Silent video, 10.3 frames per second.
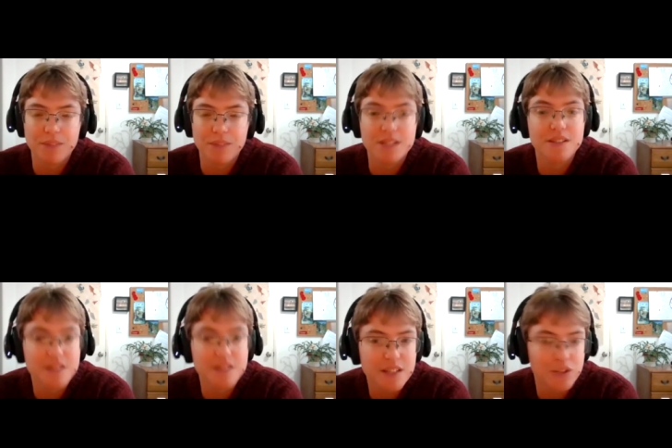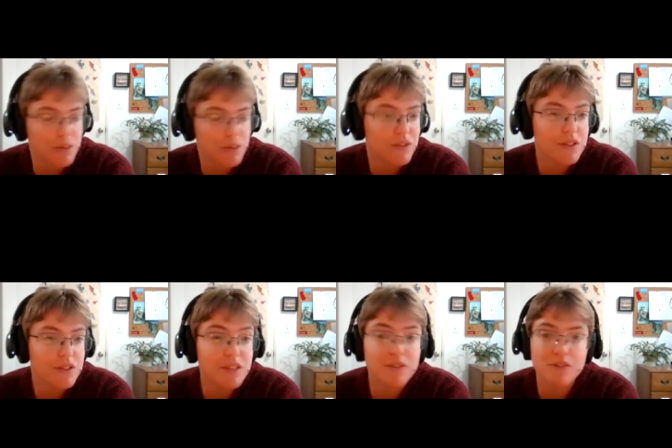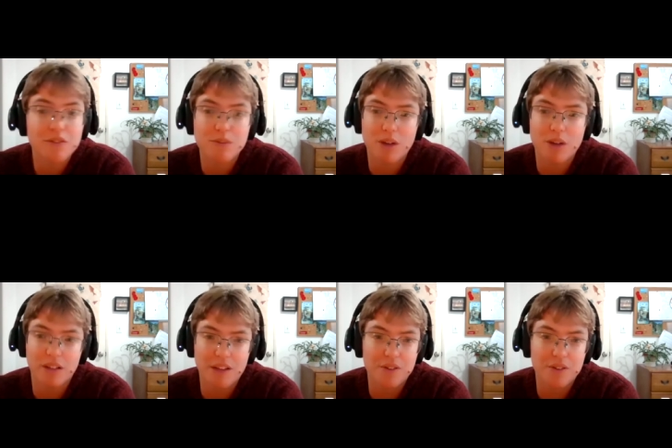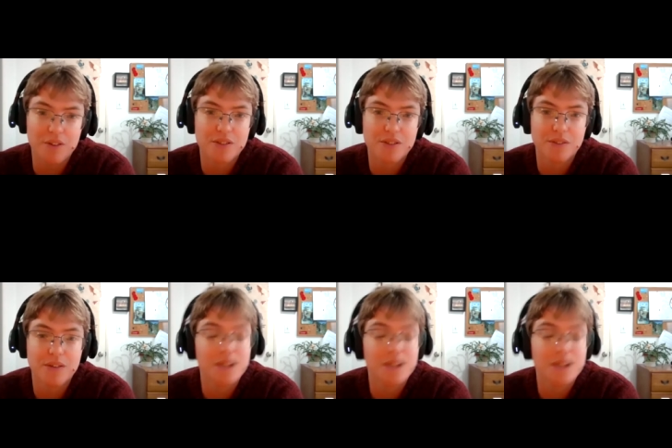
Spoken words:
It's a distinct river, different from all others.